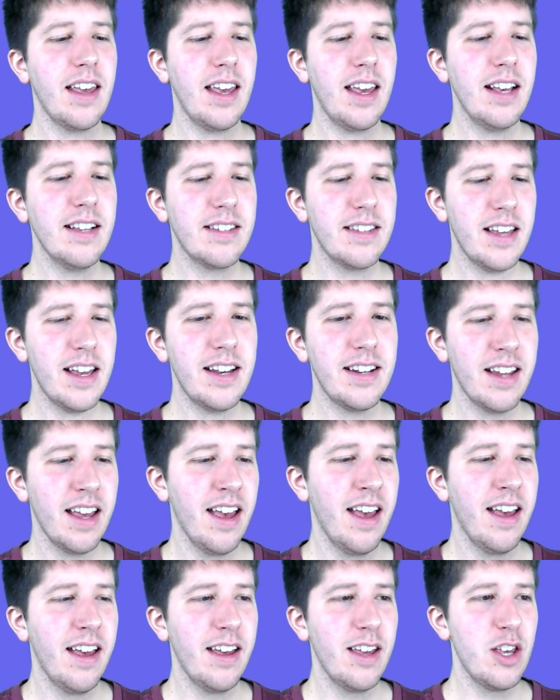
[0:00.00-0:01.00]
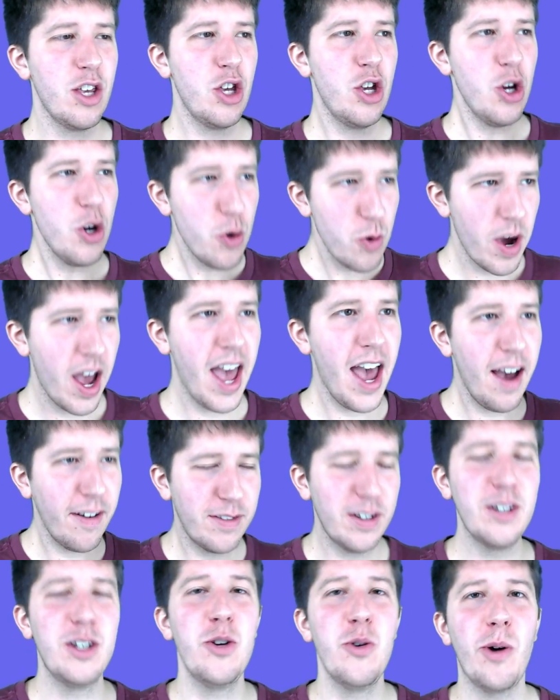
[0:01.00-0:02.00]
is that you have
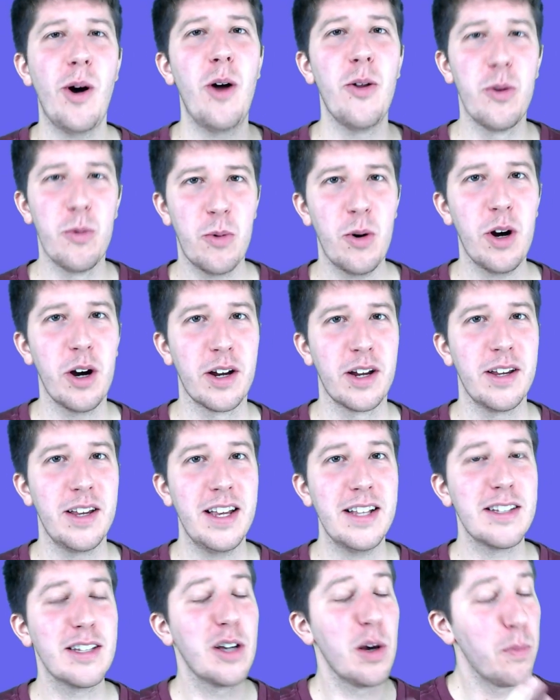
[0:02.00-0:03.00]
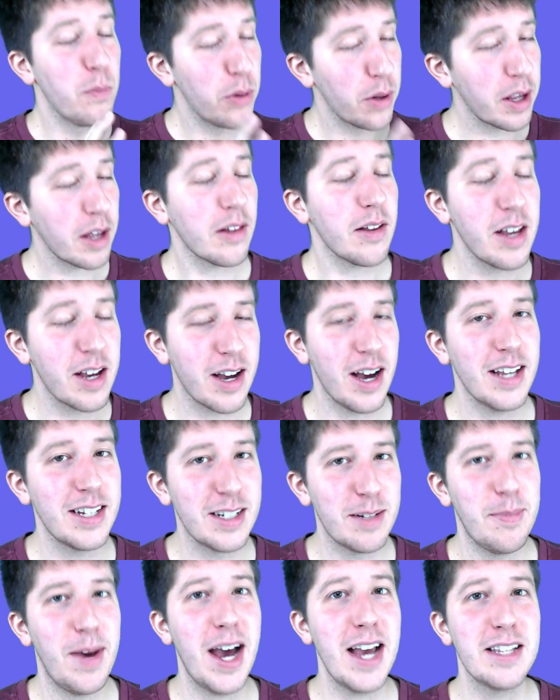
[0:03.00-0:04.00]
to do all the work. It's completely
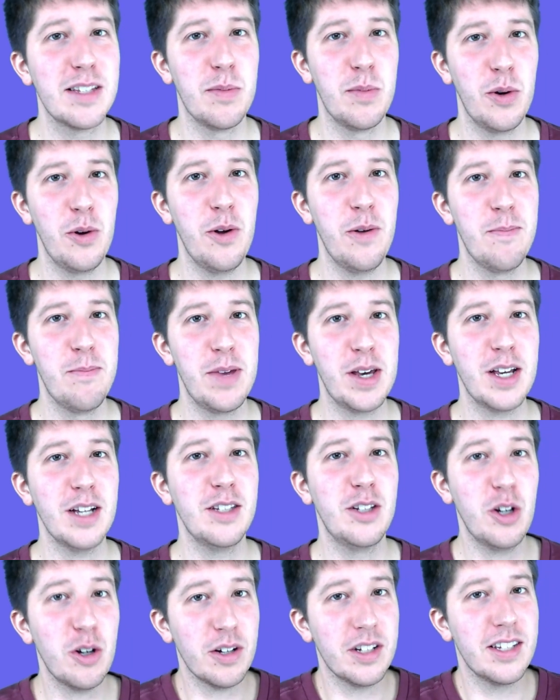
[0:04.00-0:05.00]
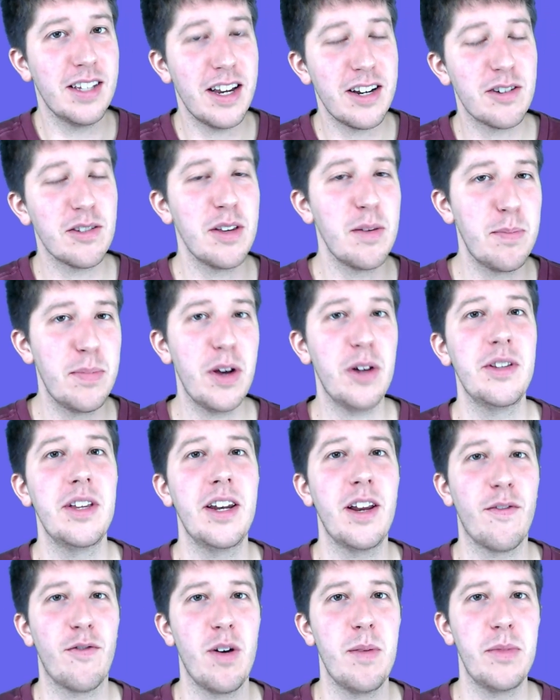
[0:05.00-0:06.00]
customizable because you're essentially
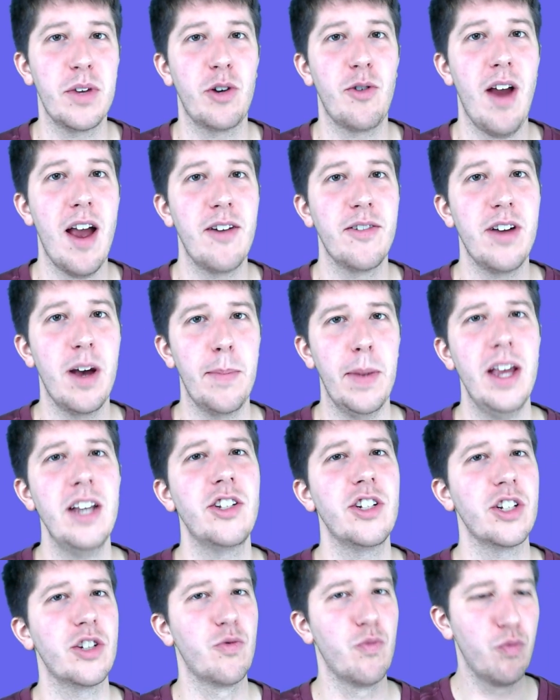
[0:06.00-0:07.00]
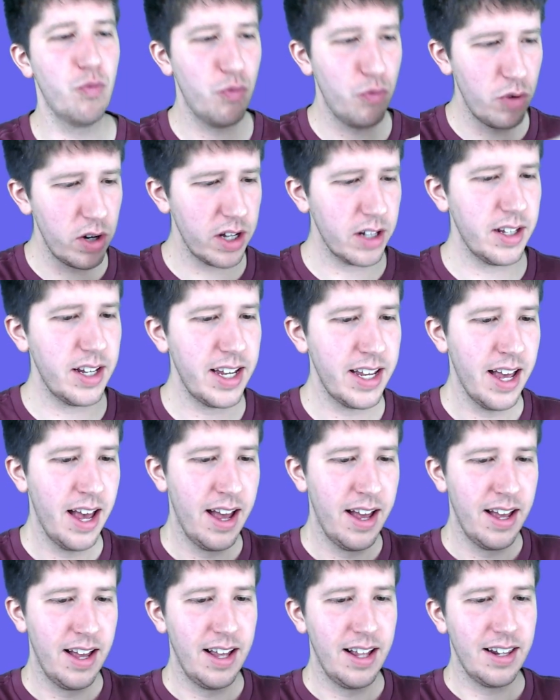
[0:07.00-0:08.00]
building it from the ground up. It just really
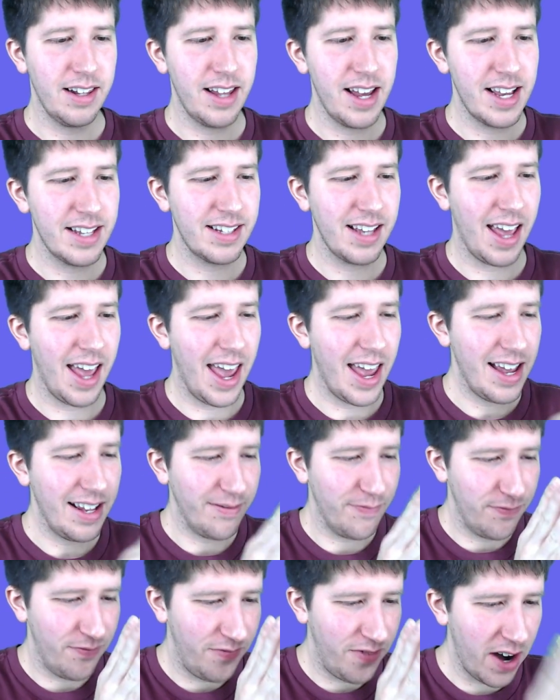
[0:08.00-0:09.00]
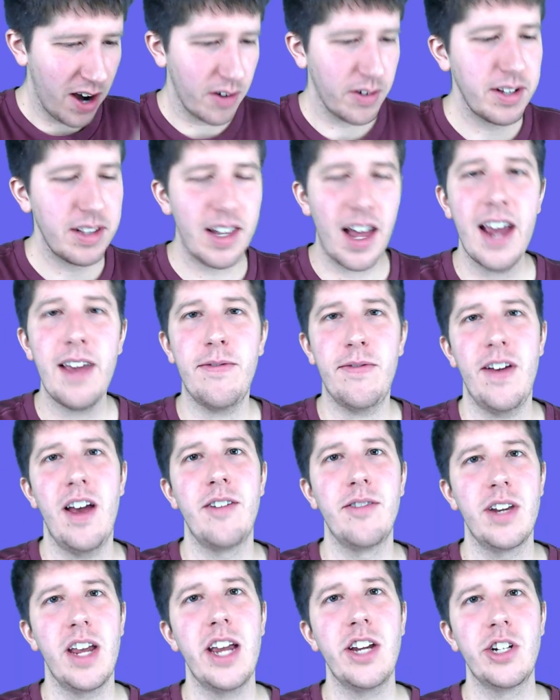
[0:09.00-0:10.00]
lays a very light
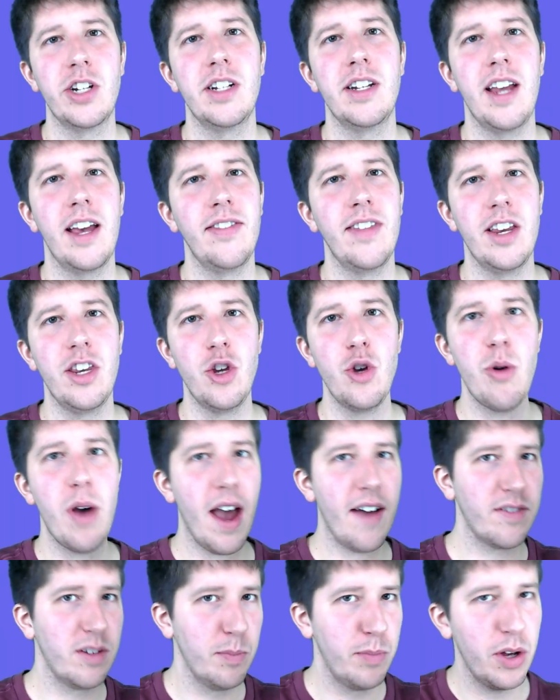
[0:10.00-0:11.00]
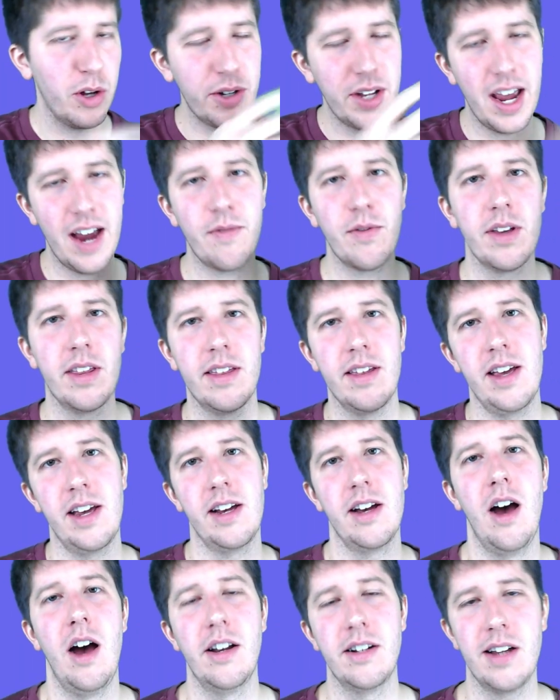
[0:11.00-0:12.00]
foundation, and then you have to build
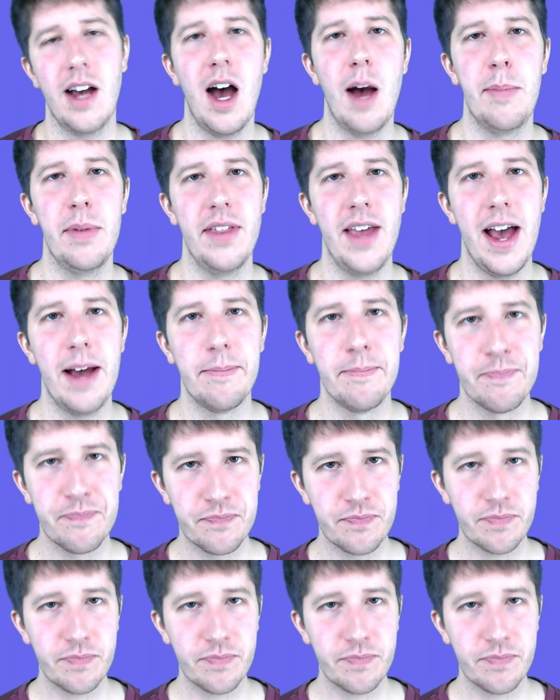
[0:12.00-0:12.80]
everything on top of that.